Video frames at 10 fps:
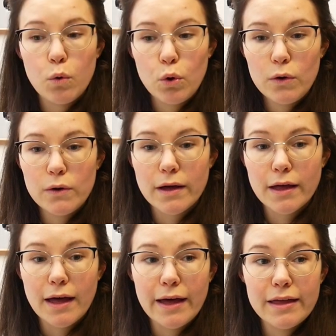Whew,
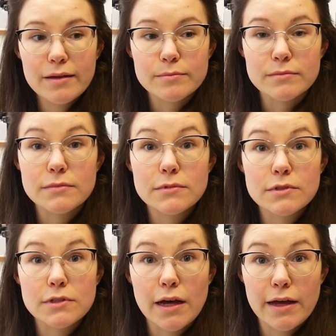I am
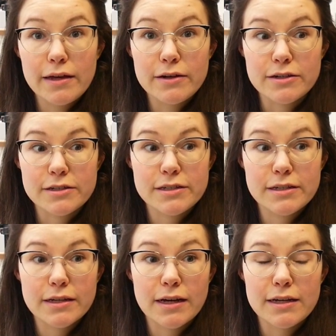tired.
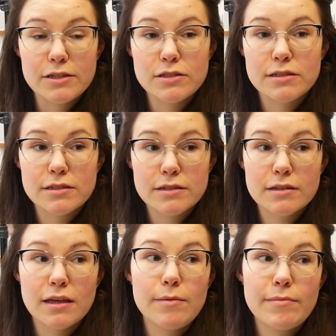I just
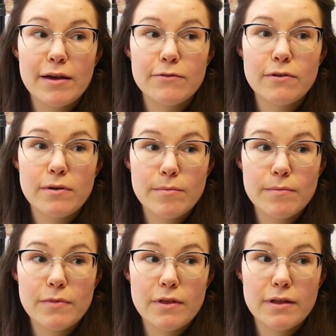came back
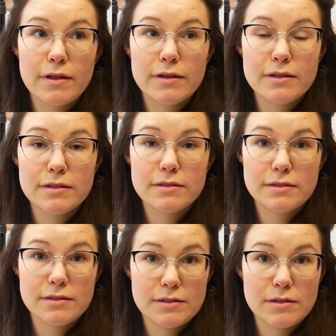from the
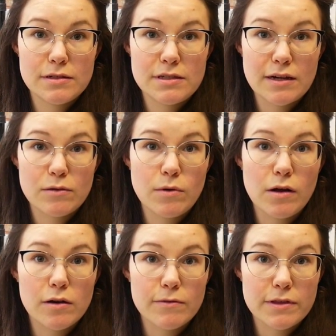second
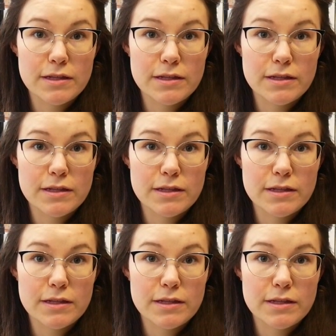walk of the